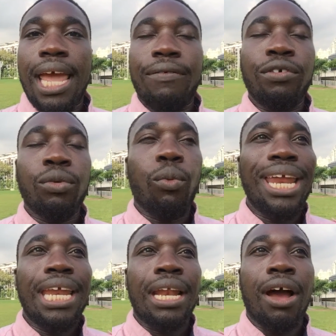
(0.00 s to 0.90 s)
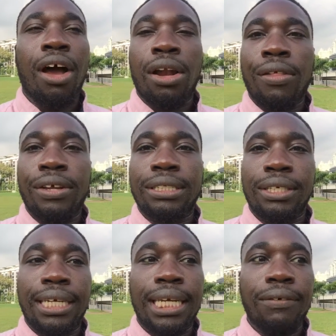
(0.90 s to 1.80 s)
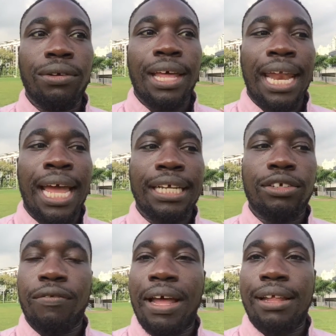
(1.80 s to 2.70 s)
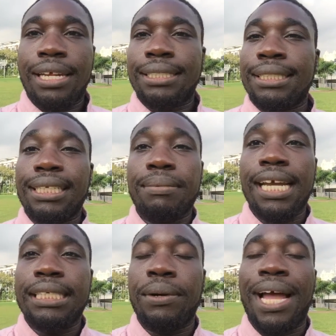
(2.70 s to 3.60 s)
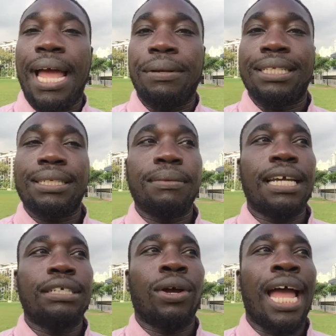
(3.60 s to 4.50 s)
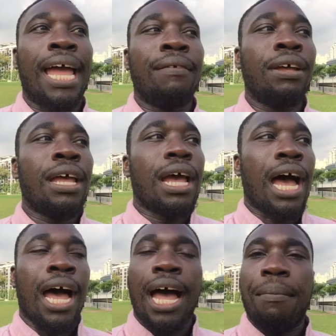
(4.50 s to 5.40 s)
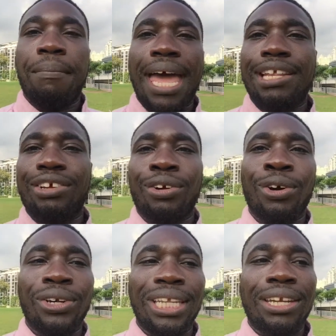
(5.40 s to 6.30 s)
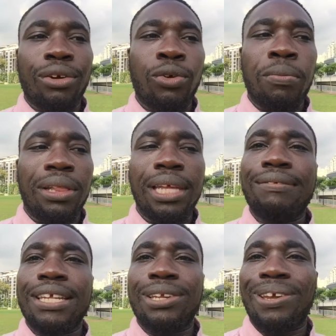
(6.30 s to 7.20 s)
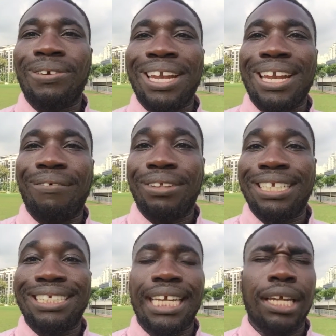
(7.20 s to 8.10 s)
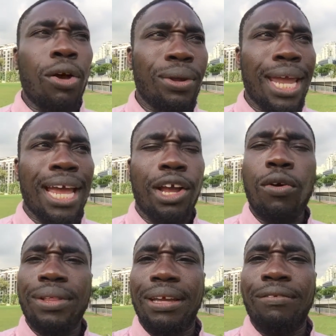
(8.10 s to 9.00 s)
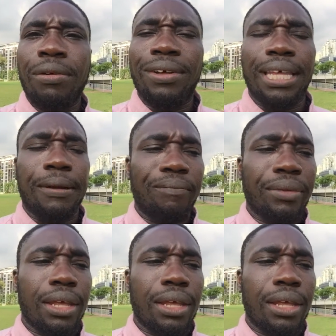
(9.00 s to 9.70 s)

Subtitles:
And if you're waiting on others to give you that external validation, sometimes it will happen. Sometimes you'll have a manager or a leader who believes in you enough to just say, oh yeah, go with it, run with it.